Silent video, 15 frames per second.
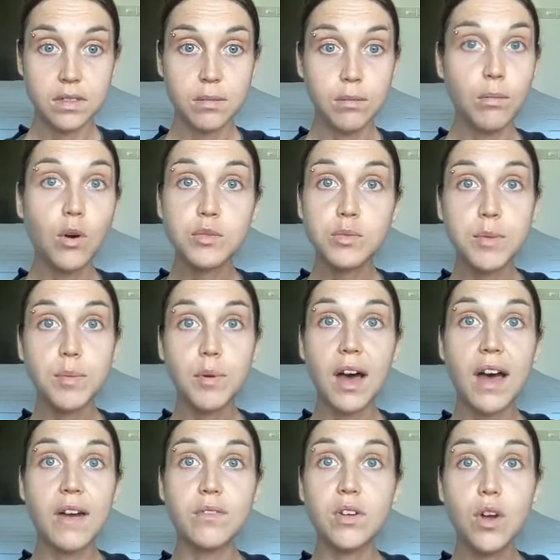Most people
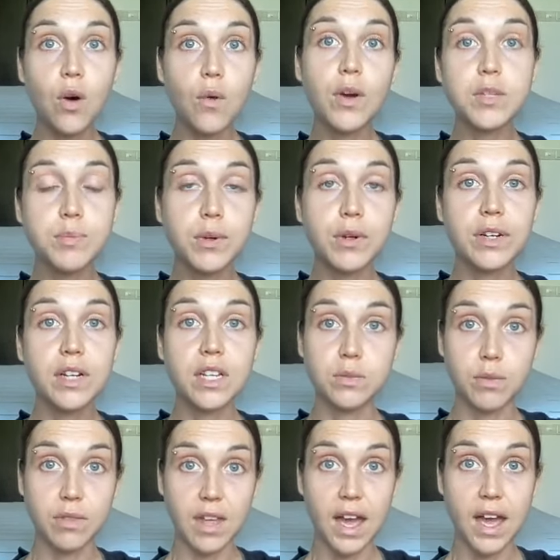have no experience
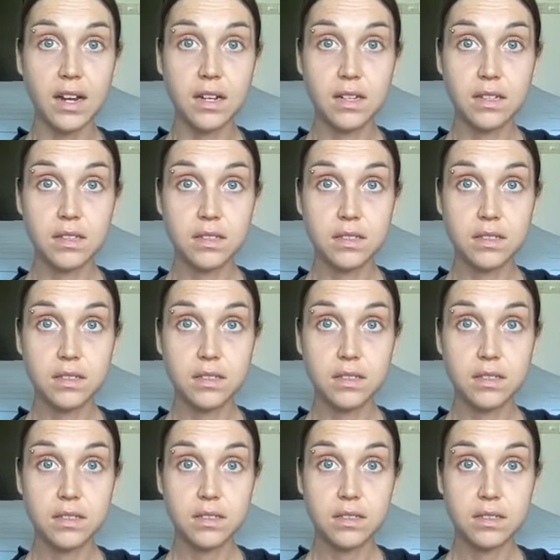with that.
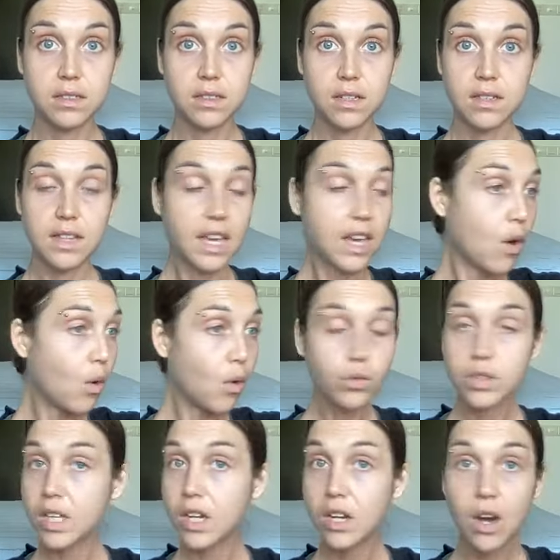They
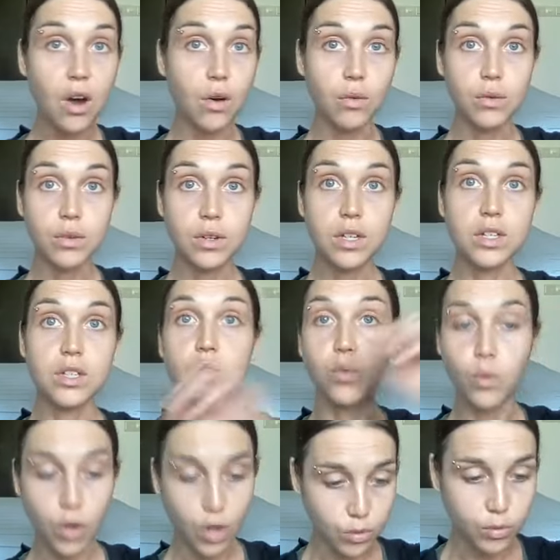only know you
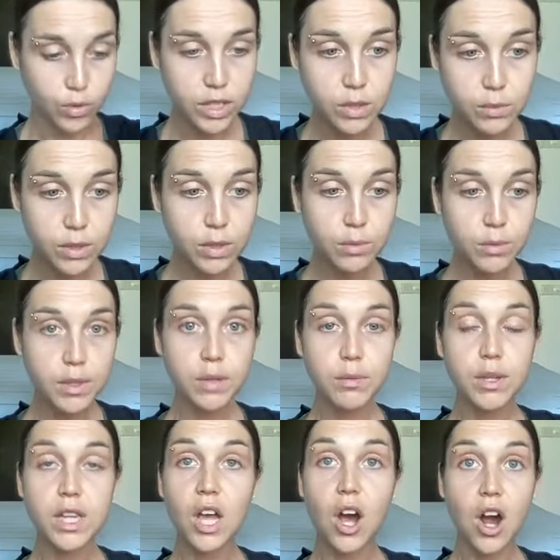work really, really, really,
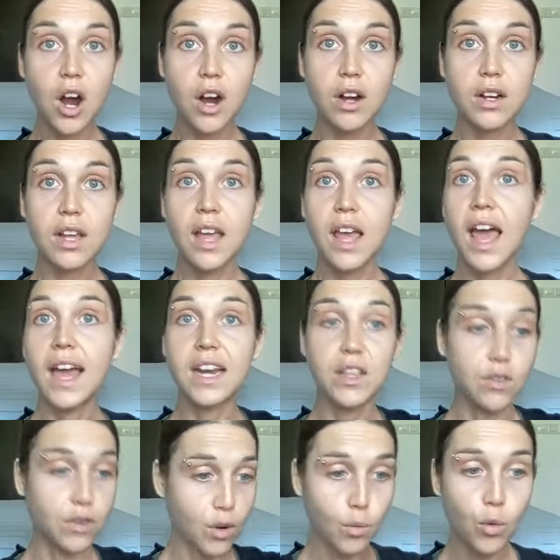really hard, and
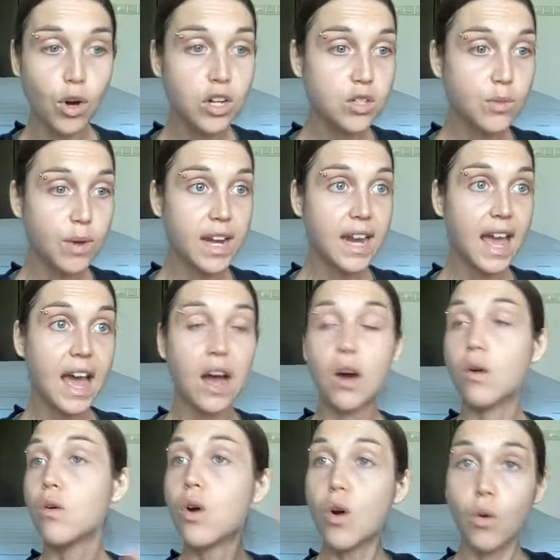either it works right
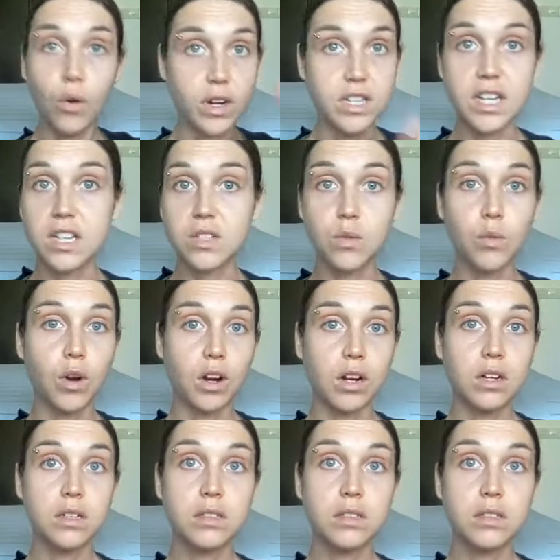now or it doesn't work.